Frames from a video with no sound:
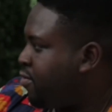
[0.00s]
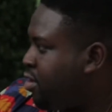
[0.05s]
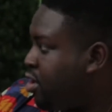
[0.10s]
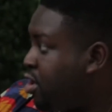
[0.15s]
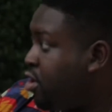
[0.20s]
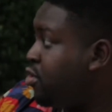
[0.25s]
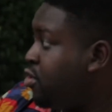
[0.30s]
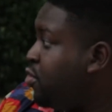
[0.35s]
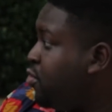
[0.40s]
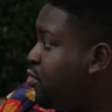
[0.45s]
that they're
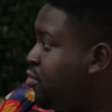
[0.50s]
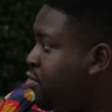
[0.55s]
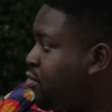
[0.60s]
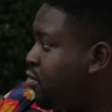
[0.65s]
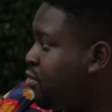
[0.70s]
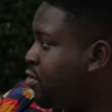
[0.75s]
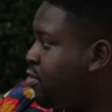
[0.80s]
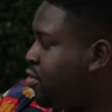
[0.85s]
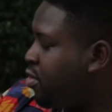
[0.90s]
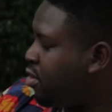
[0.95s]
used to.
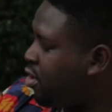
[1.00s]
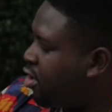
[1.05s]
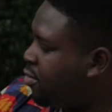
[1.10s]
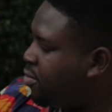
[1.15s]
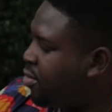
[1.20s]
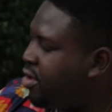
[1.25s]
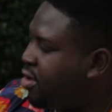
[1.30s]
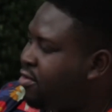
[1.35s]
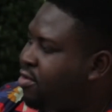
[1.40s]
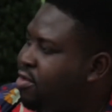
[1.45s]
You know what I
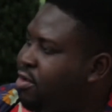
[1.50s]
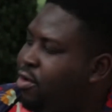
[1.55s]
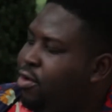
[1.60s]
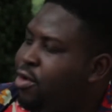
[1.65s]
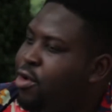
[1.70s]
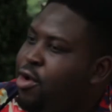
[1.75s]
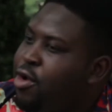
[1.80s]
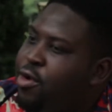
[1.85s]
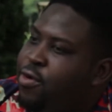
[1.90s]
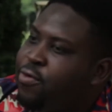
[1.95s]
mean? So
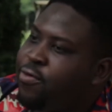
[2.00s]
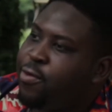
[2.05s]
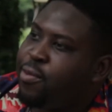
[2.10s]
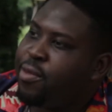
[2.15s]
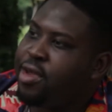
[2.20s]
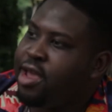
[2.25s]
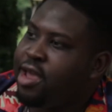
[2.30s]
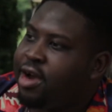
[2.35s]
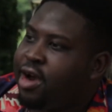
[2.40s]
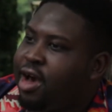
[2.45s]
for
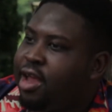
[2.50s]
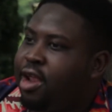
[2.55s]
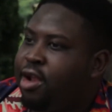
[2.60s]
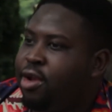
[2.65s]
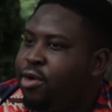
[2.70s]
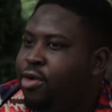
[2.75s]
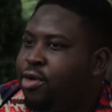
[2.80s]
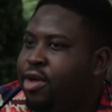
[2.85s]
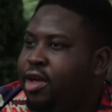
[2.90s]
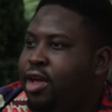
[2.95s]
me, I kind of
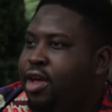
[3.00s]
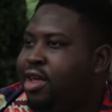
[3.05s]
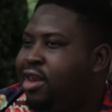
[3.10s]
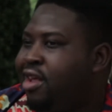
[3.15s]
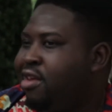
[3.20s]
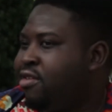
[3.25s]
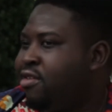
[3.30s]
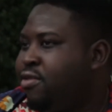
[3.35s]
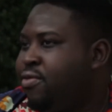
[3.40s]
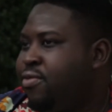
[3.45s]
look at it and
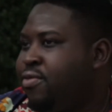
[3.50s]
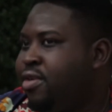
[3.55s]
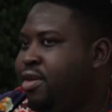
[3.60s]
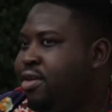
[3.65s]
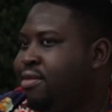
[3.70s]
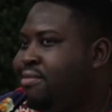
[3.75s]
I just think,